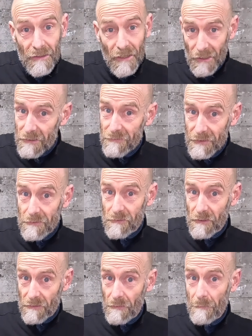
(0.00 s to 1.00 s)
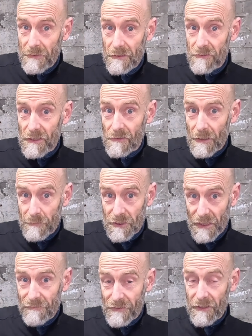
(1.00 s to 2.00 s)
and you remember using grip
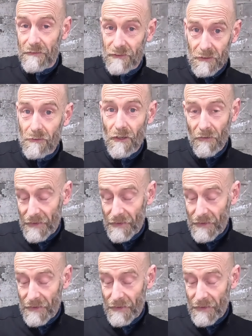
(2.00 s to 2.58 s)
shift and you've still got